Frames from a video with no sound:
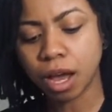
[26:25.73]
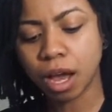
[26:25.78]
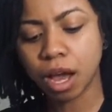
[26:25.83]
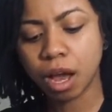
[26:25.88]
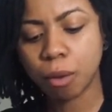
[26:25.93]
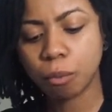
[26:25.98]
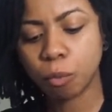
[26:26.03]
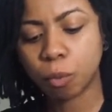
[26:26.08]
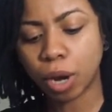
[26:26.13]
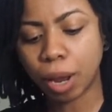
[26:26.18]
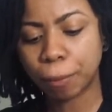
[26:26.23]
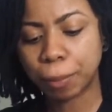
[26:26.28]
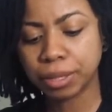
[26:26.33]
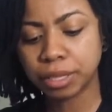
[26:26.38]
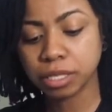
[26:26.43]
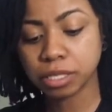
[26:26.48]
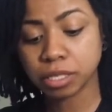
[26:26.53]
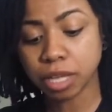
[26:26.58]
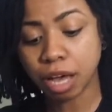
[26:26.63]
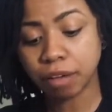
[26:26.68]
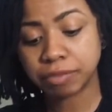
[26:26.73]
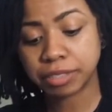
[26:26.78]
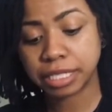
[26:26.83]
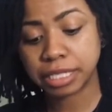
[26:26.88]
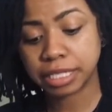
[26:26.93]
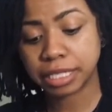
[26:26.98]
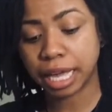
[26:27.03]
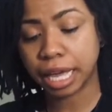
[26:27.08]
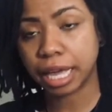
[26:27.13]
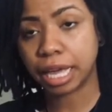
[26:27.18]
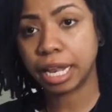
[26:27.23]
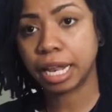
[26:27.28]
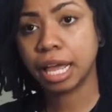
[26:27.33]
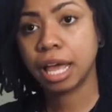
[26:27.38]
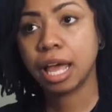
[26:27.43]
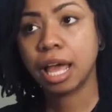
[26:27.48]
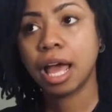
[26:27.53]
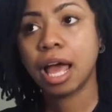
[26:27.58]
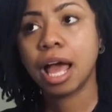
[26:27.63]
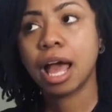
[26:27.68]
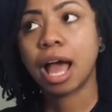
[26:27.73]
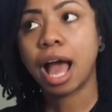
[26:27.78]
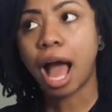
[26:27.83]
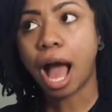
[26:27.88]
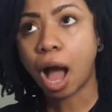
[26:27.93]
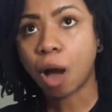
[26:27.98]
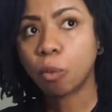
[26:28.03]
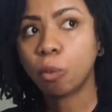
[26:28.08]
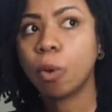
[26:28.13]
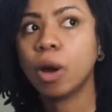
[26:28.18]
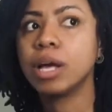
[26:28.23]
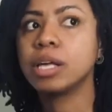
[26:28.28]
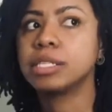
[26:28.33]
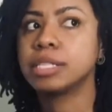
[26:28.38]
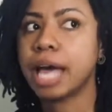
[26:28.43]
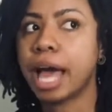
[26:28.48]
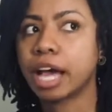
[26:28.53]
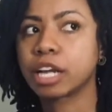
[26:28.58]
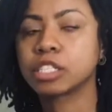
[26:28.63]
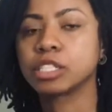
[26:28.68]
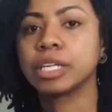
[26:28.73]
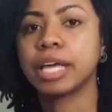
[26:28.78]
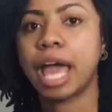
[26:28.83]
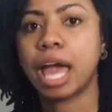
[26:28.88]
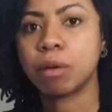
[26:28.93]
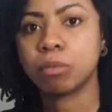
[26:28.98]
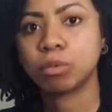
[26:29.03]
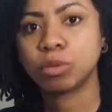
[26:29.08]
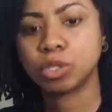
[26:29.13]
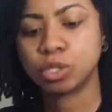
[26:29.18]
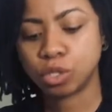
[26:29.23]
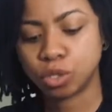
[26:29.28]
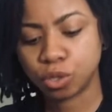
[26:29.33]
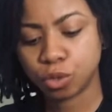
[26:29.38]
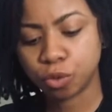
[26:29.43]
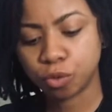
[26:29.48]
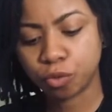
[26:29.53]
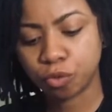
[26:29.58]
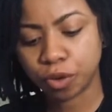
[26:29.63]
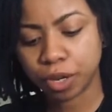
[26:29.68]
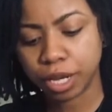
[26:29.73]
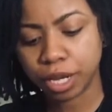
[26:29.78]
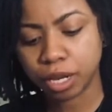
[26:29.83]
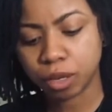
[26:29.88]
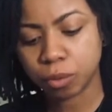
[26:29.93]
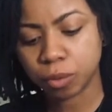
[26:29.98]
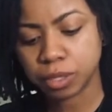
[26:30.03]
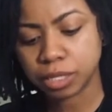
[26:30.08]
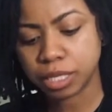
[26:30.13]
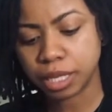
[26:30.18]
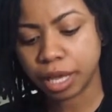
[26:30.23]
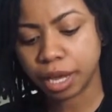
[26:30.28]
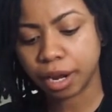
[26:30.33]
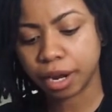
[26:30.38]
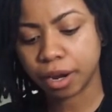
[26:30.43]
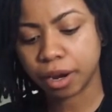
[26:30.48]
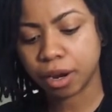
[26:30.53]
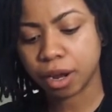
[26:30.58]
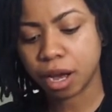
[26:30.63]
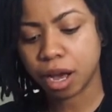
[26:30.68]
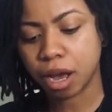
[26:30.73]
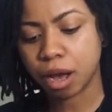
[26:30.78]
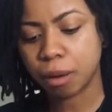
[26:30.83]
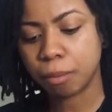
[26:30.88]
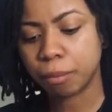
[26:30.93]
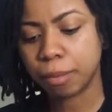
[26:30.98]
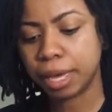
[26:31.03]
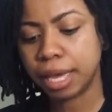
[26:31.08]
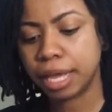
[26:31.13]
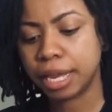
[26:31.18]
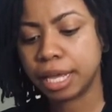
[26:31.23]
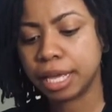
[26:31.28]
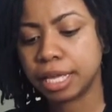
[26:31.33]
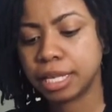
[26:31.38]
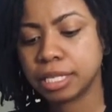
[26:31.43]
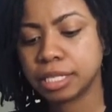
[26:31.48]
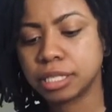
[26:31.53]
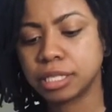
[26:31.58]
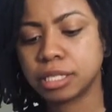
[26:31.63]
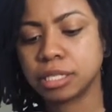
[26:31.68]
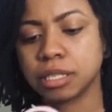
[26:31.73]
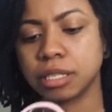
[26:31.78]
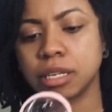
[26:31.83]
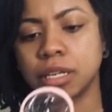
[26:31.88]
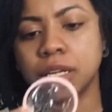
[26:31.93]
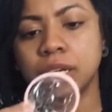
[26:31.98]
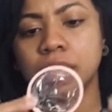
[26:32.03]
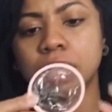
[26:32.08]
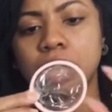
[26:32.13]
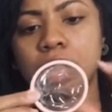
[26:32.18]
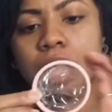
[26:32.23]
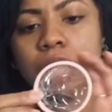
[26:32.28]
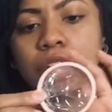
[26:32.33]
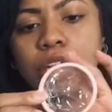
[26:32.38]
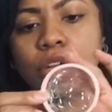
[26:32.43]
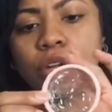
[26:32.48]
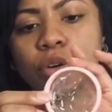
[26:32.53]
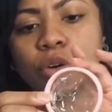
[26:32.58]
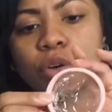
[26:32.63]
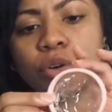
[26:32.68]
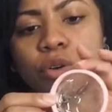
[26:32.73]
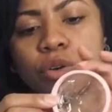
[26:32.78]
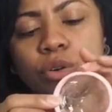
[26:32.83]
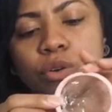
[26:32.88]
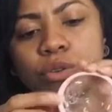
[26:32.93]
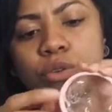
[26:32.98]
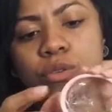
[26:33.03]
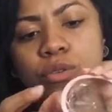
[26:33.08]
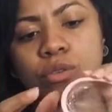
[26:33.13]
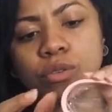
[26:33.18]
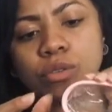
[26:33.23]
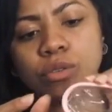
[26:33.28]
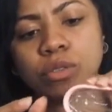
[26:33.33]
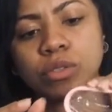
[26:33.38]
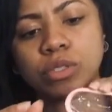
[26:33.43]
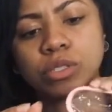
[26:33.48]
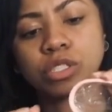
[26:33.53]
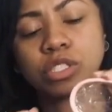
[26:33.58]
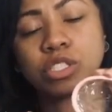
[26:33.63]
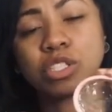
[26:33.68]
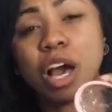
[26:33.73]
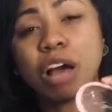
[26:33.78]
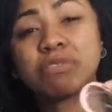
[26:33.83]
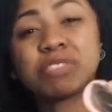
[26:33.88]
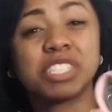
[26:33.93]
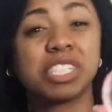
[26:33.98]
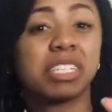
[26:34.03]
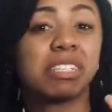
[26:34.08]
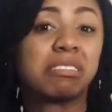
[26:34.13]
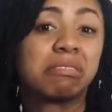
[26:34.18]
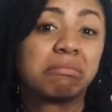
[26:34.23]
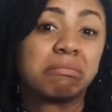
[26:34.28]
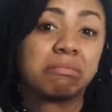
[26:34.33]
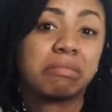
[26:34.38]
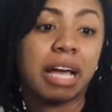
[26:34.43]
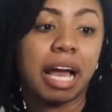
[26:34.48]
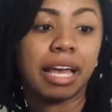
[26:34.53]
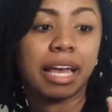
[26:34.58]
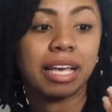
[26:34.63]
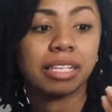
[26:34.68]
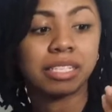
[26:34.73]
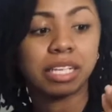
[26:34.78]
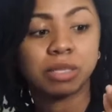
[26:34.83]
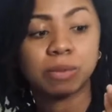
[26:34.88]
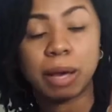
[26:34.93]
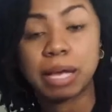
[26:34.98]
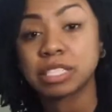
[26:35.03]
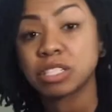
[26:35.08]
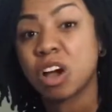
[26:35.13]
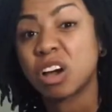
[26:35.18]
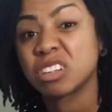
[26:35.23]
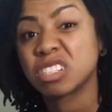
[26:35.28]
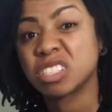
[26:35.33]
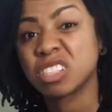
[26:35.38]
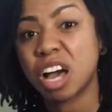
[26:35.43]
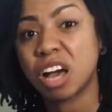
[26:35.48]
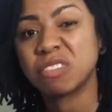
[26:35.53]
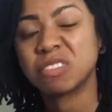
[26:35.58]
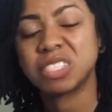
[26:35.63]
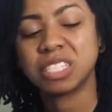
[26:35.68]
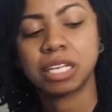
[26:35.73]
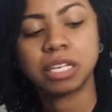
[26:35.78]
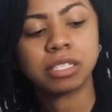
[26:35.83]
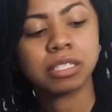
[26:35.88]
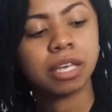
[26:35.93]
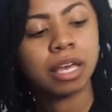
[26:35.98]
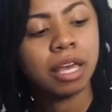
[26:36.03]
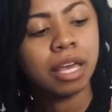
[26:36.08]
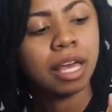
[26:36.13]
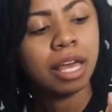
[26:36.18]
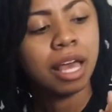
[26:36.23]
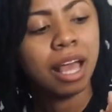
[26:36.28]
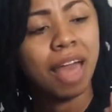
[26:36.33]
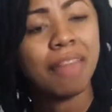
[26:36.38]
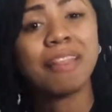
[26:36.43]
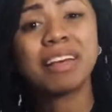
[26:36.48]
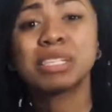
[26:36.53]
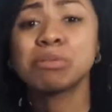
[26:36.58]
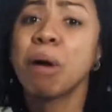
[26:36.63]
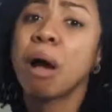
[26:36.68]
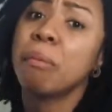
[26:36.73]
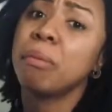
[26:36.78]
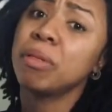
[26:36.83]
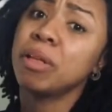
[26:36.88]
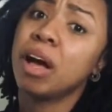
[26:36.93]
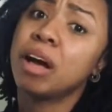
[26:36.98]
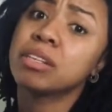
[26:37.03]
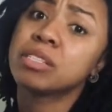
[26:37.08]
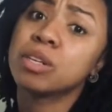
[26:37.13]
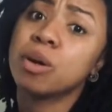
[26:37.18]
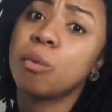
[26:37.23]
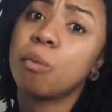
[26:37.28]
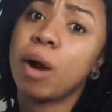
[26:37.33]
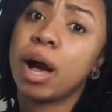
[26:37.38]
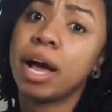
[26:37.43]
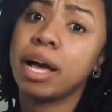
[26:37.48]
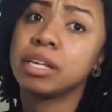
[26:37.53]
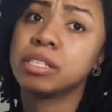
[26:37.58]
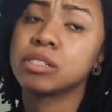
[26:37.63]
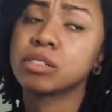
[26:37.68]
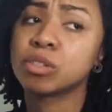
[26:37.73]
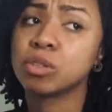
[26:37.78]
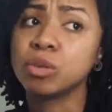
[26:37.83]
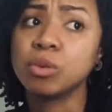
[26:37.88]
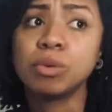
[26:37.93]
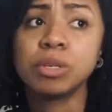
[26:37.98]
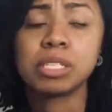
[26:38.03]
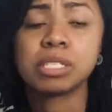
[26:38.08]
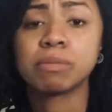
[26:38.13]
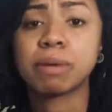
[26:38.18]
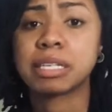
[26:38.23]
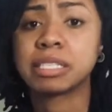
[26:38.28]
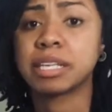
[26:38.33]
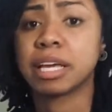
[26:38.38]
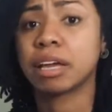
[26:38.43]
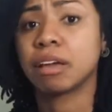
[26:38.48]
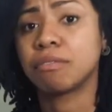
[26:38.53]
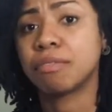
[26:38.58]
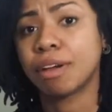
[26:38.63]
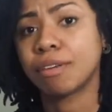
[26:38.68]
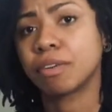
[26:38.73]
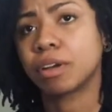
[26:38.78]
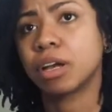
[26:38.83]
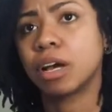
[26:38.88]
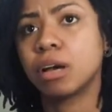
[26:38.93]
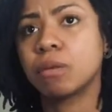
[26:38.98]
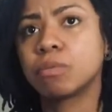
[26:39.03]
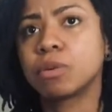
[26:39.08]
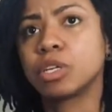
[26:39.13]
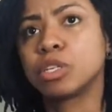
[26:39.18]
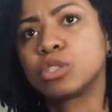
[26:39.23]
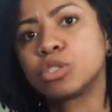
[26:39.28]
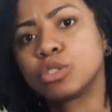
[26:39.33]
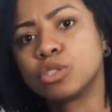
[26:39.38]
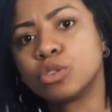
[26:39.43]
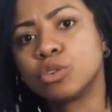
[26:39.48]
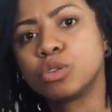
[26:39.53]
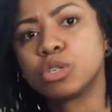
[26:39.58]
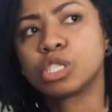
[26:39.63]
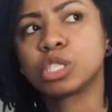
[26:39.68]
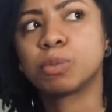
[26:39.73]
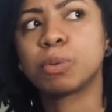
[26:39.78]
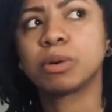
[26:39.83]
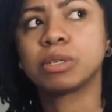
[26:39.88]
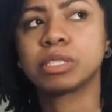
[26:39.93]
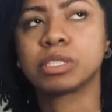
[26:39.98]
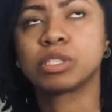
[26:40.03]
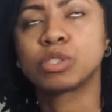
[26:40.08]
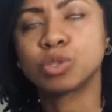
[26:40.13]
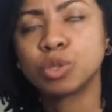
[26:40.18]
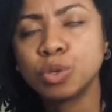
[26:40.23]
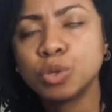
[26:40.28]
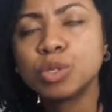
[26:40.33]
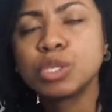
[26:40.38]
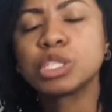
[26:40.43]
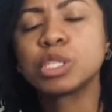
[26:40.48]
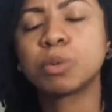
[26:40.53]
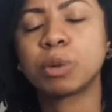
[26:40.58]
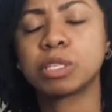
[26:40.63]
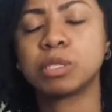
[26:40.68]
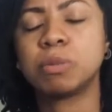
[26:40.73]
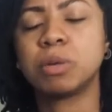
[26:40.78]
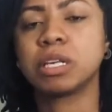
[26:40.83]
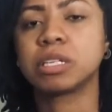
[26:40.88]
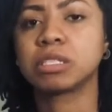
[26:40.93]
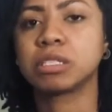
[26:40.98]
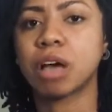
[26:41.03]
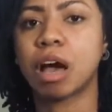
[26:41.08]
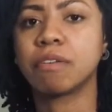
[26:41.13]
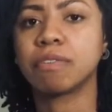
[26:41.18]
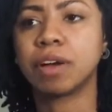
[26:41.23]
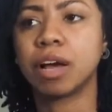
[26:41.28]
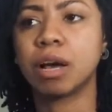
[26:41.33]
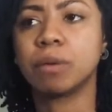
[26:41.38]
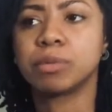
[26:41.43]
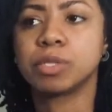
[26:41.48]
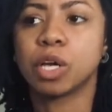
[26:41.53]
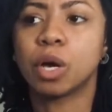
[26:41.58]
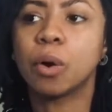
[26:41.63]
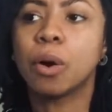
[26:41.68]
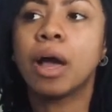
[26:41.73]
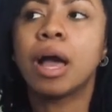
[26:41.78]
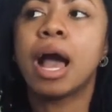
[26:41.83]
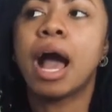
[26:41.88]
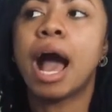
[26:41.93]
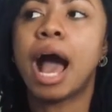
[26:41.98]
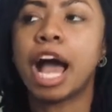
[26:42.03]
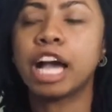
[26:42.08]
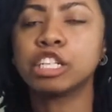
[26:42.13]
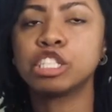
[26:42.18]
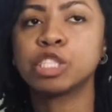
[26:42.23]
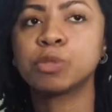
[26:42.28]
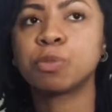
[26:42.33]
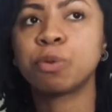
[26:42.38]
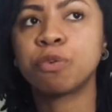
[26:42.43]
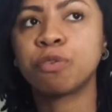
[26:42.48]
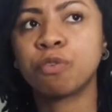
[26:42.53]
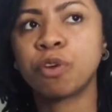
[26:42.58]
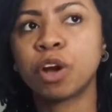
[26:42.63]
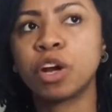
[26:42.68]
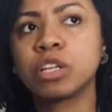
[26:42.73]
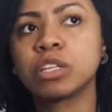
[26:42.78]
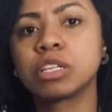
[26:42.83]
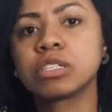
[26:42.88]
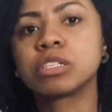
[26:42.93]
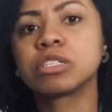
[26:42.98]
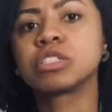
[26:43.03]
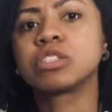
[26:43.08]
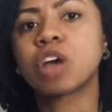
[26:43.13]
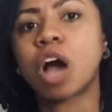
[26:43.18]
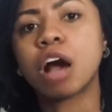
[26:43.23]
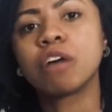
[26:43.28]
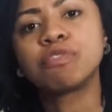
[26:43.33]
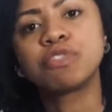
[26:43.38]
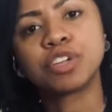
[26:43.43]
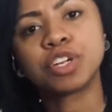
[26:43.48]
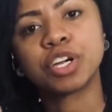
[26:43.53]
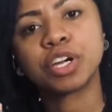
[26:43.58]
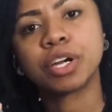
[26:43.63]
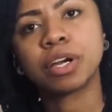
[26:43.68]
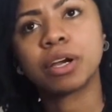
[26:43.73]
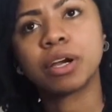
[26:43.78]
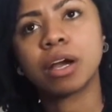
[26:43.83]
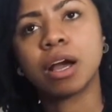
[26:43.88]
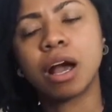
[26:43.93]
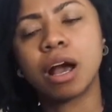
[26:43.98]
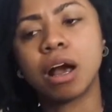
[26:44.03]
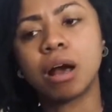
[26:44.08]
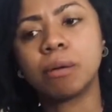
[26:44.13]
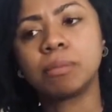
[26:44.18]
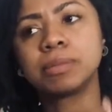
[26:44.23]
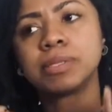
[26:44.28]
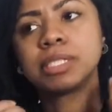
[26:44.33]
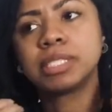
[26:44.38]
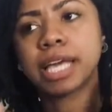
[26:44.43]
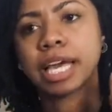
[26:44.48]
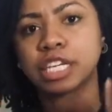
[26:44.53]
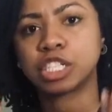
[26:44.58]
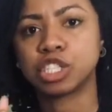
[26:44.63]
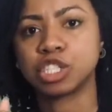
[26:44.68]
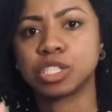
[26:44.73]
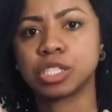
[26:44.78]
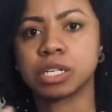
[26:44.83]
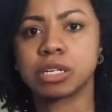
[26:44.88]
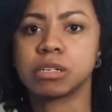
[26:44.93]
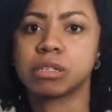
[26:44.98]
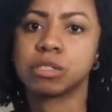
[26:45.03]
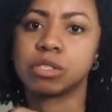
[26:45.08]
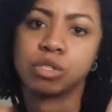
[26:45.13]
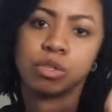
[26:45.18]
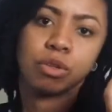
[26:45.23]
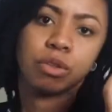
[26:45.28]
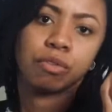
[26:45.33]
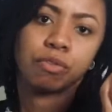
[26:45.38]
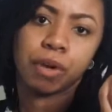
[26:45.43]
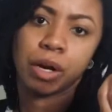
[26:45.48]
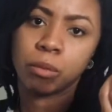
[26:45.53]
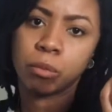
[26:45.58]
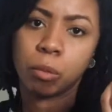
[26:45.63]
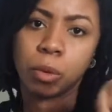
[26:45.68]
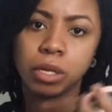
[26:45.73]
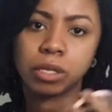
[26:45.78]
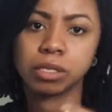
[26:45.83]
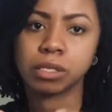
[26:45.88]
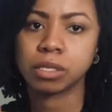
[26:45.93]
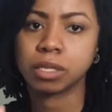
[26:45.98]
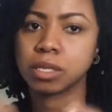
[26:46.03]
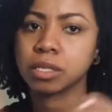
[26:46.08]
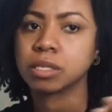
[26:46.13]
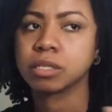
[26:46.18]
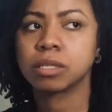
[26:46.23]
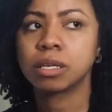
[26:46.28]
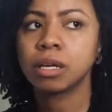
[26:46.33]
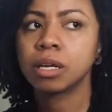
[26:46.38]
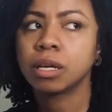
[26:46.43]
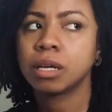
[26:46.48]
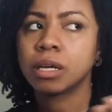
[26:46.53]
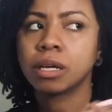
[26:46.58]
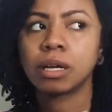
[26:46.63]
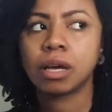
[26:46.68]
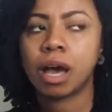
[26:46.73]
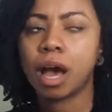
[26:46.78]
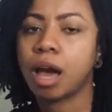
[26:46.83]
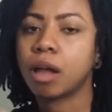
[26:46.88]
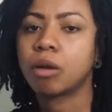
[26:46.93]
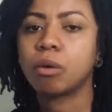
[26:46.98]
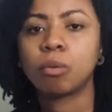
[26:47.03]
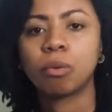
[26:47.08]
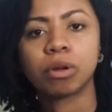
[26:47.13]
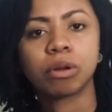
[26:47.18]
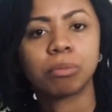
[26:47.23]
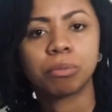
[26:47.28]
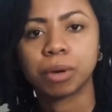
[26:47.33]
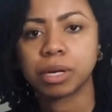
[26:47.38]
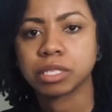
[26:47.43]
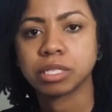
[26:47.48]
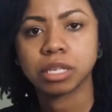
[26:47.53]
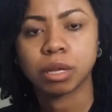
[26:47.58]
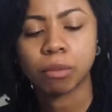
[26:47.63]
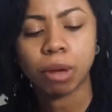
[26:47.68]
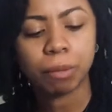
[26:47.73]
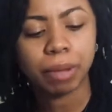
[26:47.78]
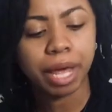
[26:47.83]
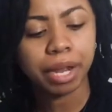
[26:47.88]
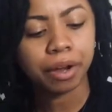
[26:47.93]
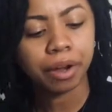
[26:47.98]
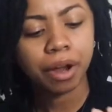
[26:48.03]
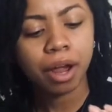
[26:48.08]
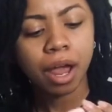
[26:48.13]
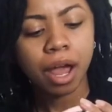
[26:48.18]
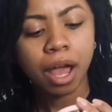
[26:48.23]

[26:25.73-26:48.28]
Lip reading: when I put the soft disc in, I was actually able to forget it was there. It is a little softer. I guess that's why it's called a soft disc. And that's probably also why Schoon is my second favorite cup, because Schoon is supposed to be a soft cup. So I just prefer the softer textures to the firm ones, because I don't want them pressing on my bladder.